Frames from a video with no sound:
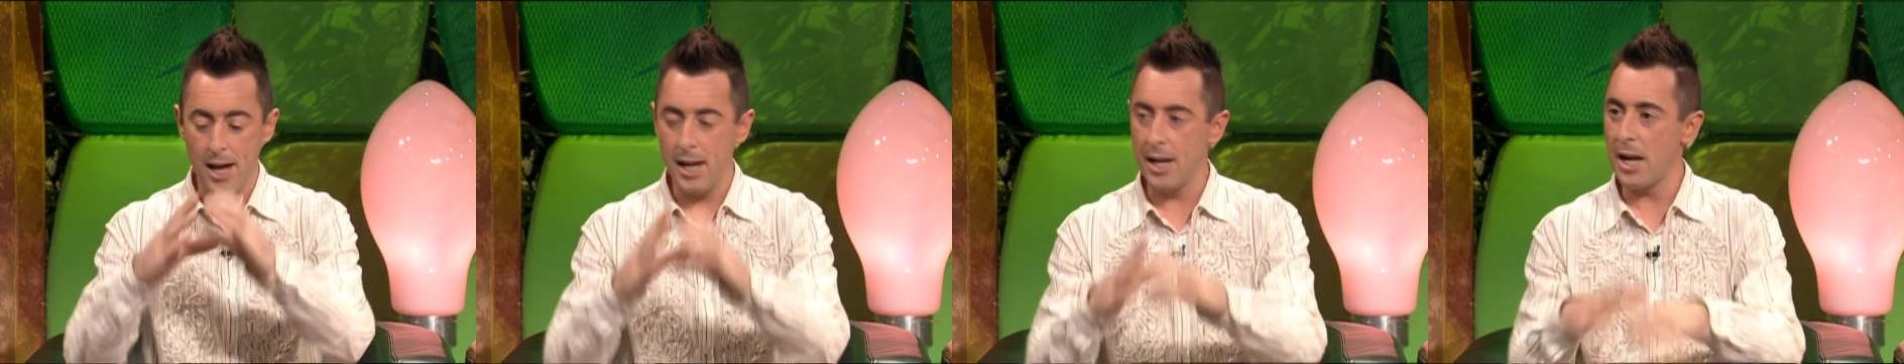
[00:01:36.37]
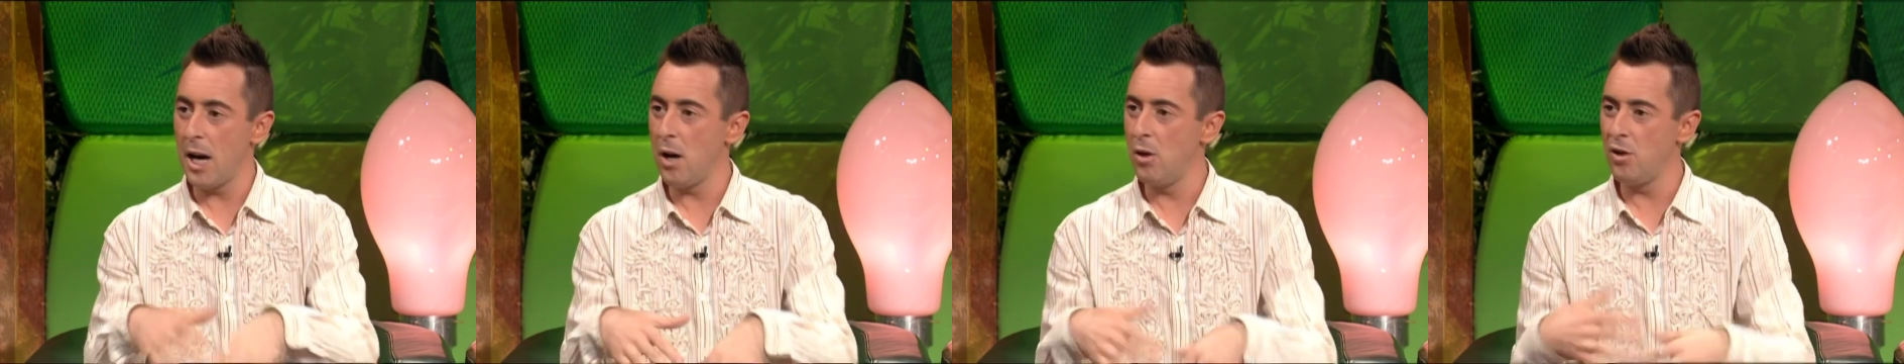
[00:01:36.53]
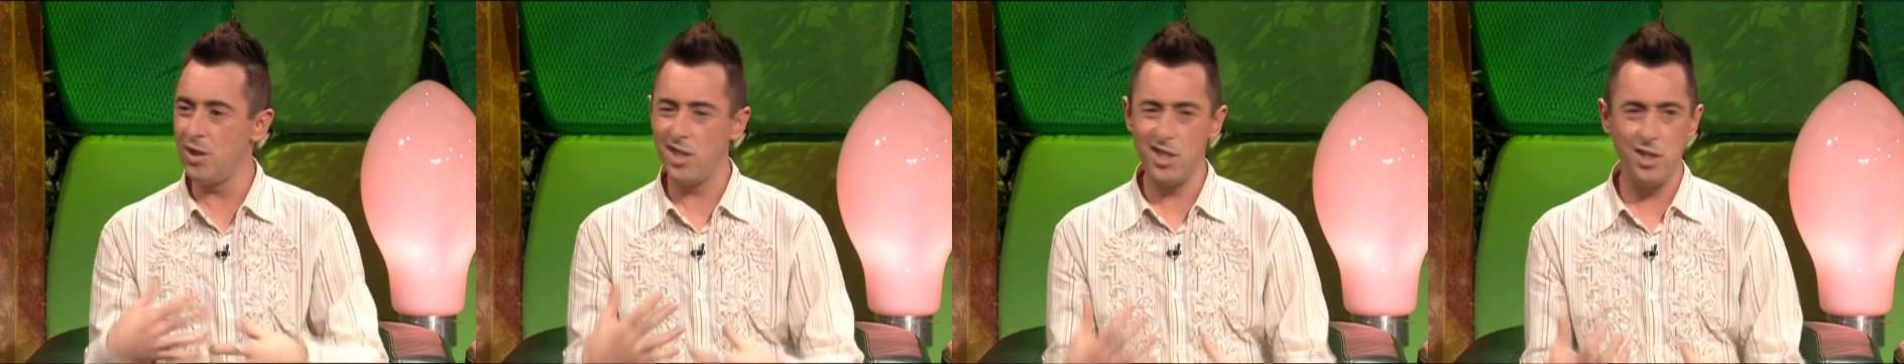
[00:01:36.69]
And
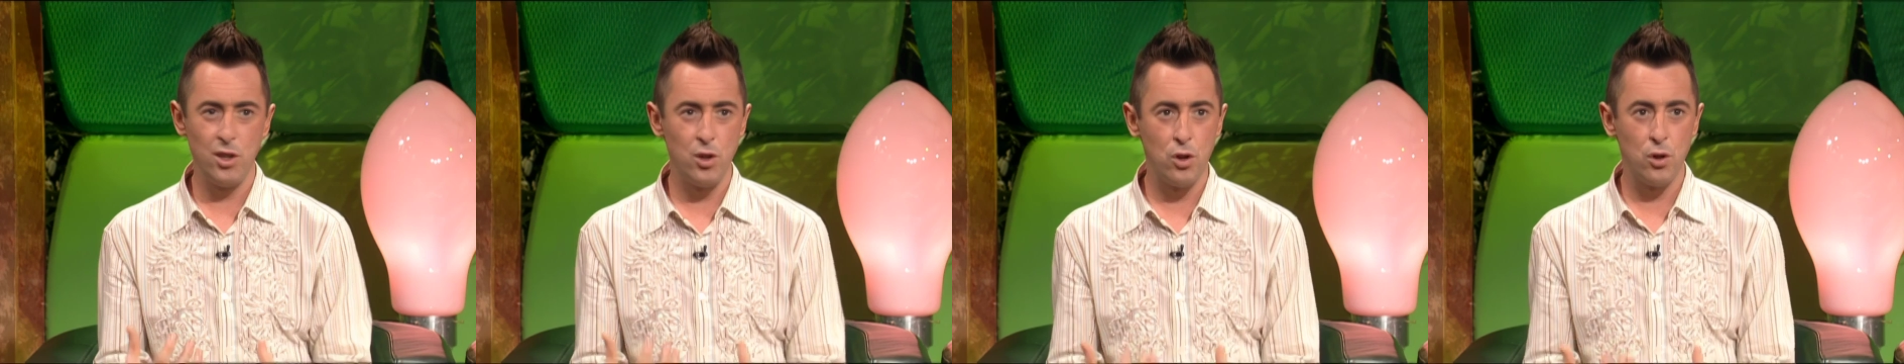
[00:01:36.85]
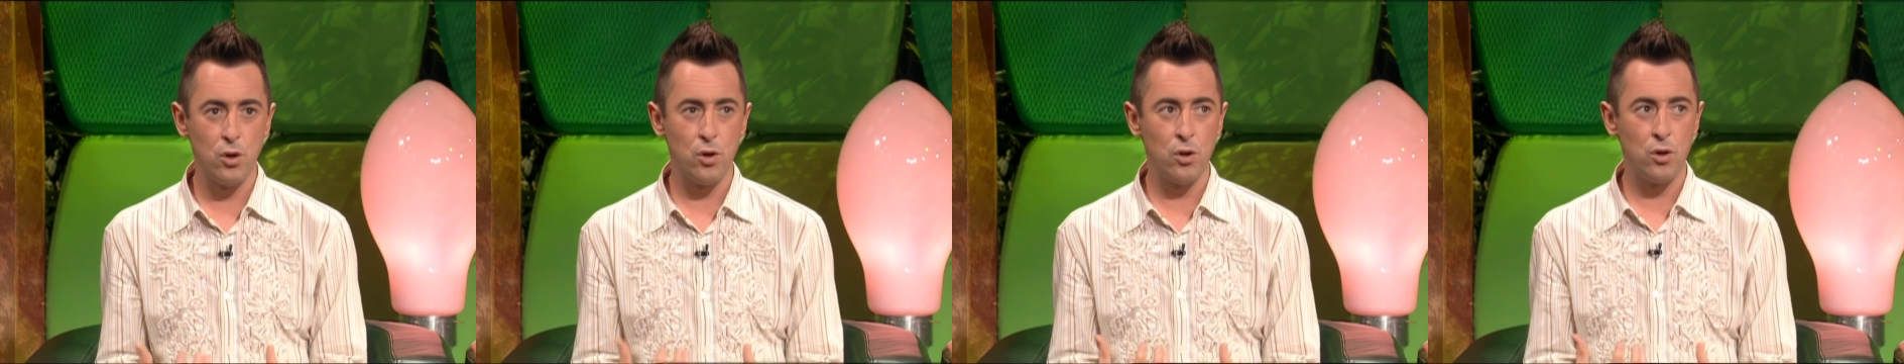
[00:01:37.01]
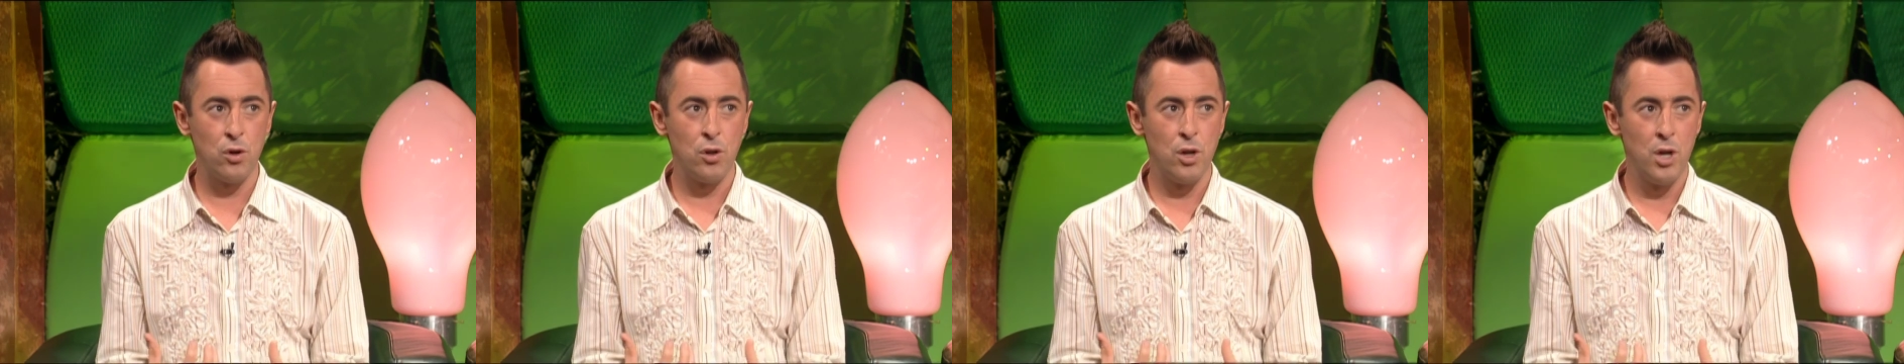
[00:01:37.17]
how do you
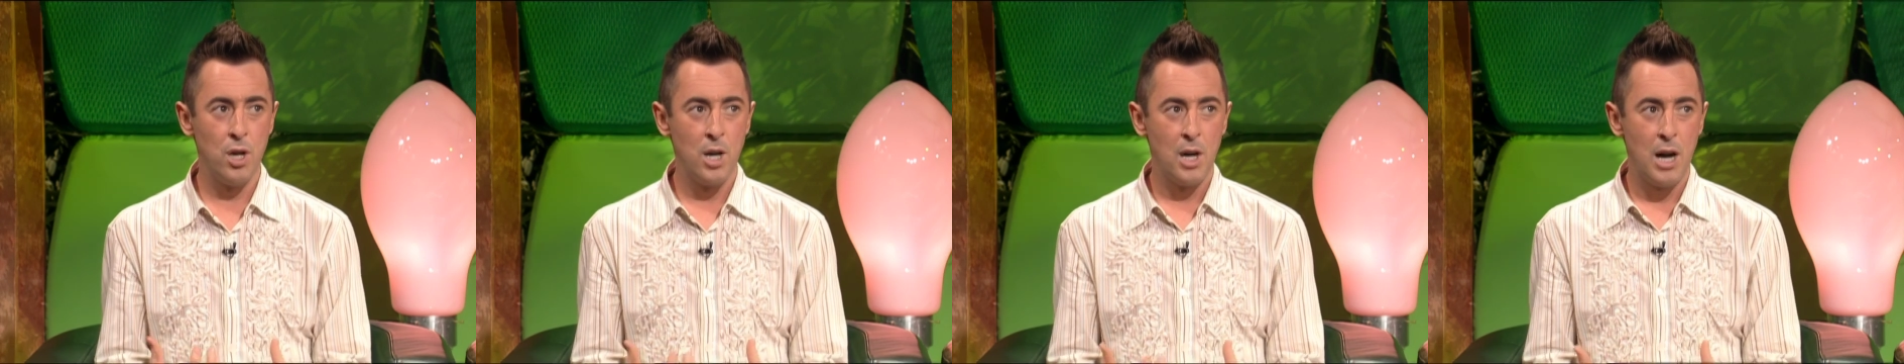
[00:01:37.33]
know?